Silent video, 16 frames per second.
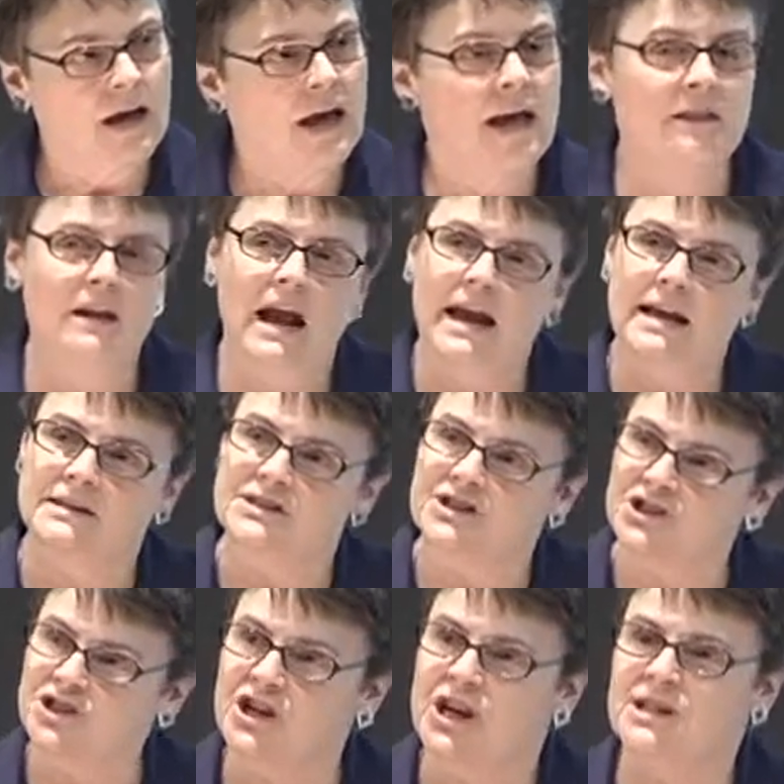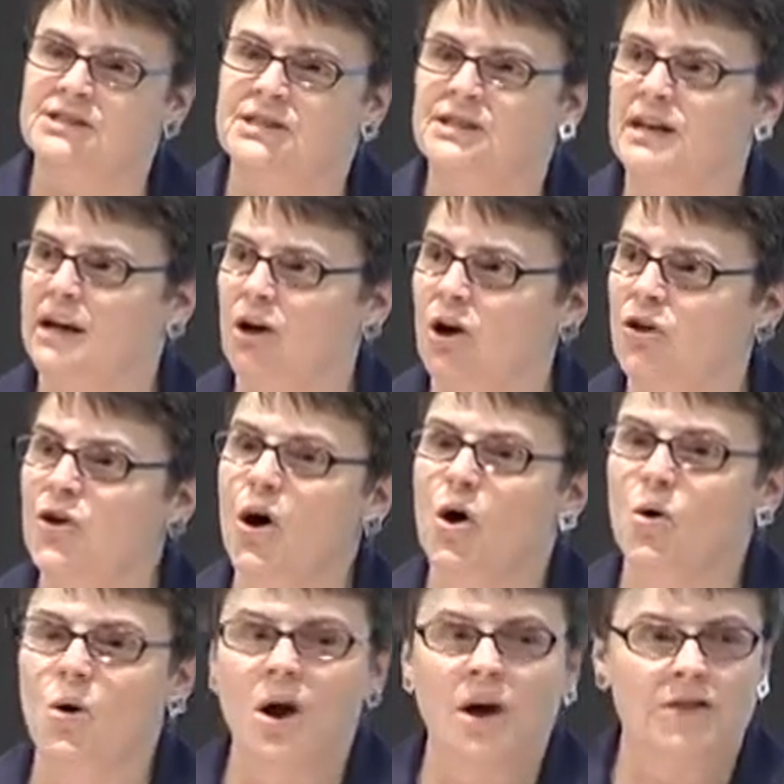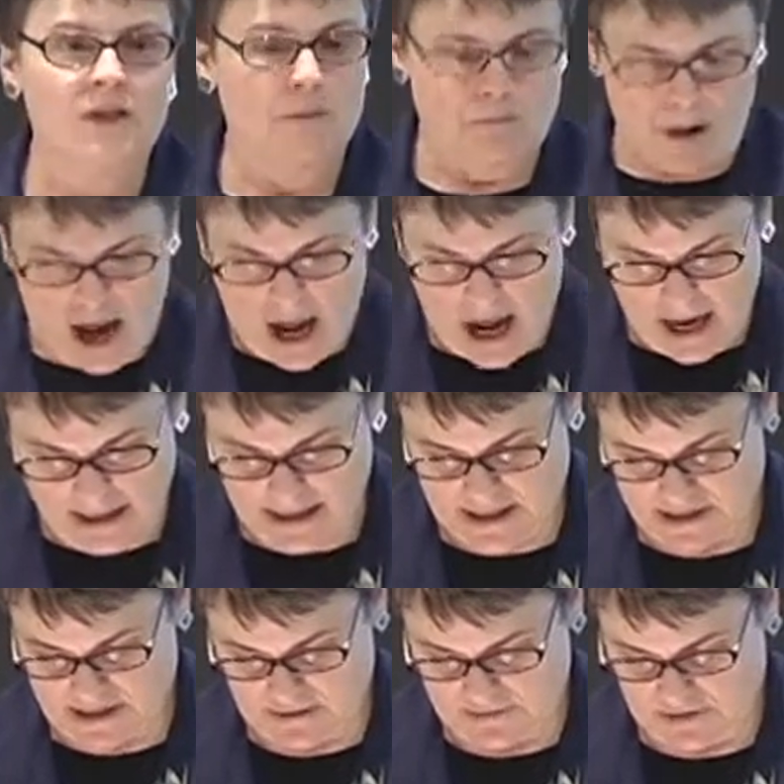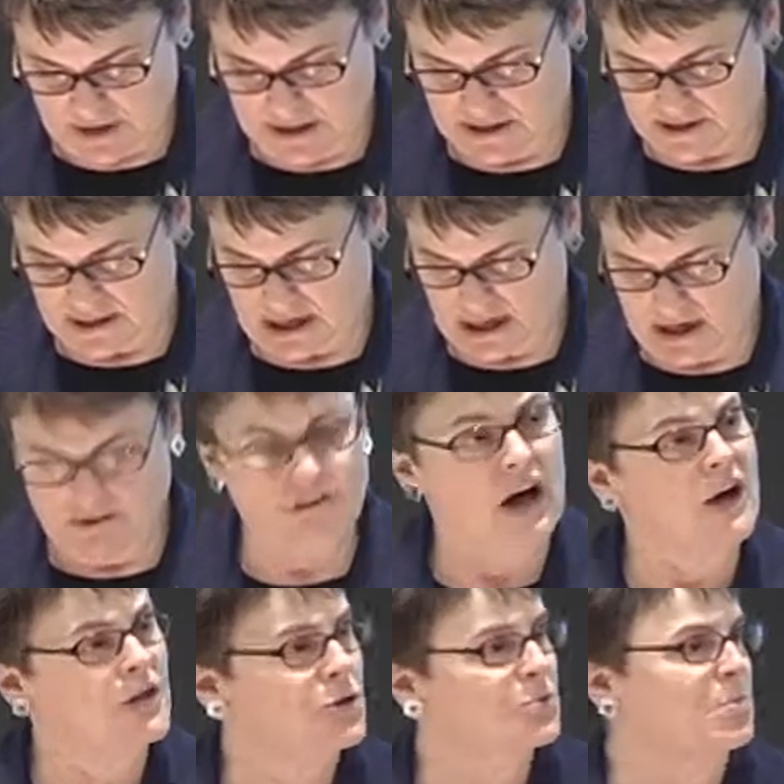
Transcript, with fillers: And, and, suggested that although the bodies of these uh, of other